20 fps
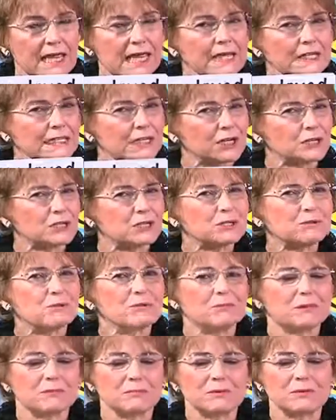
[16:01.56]
Now you
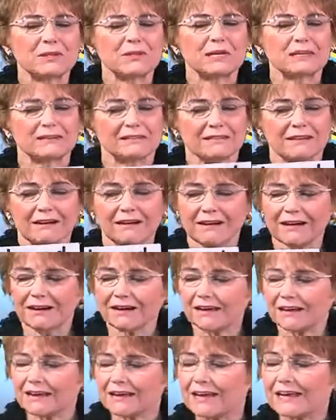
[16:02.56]
remember that
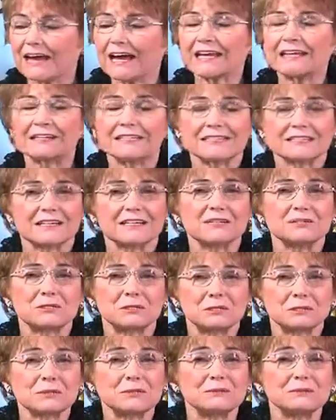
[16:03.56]
God had a son
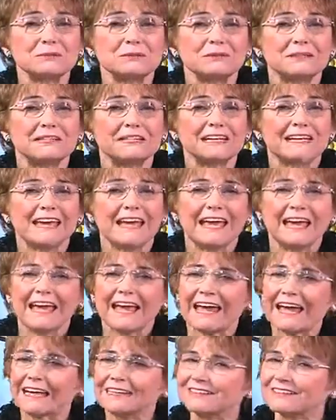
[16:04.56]
too.
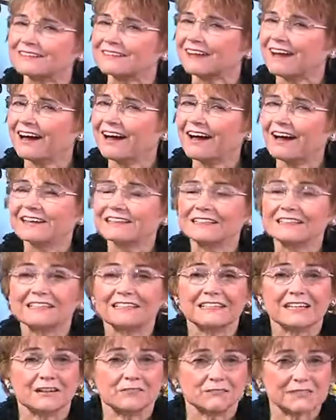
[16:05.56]
And God
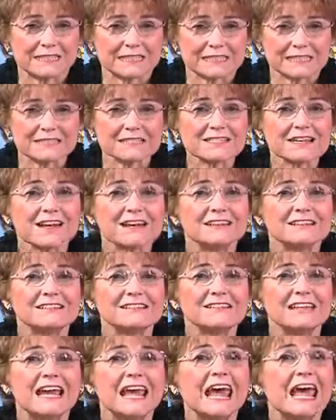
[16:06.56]
loved his son.
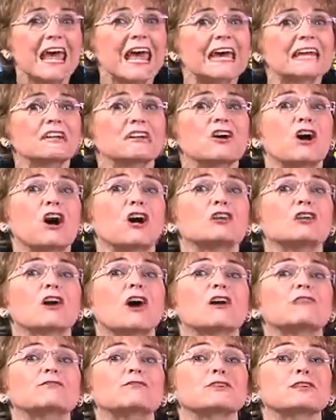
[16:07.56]
And God
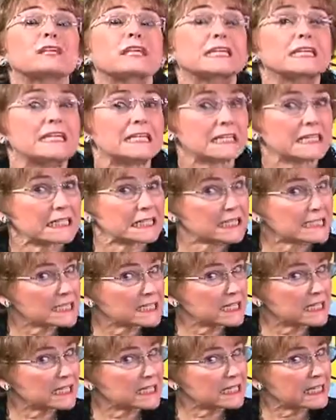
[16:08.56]
offered his
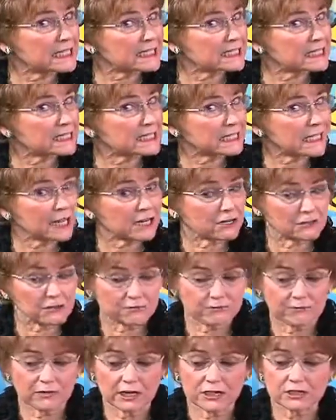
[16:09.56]
son as a
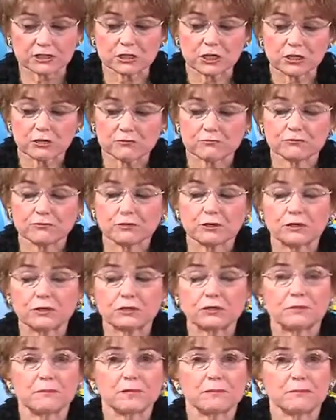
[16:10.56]
sacrifice for
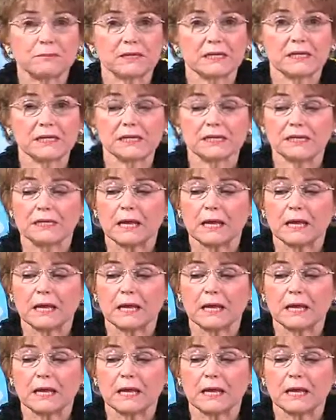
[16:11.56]
you and me.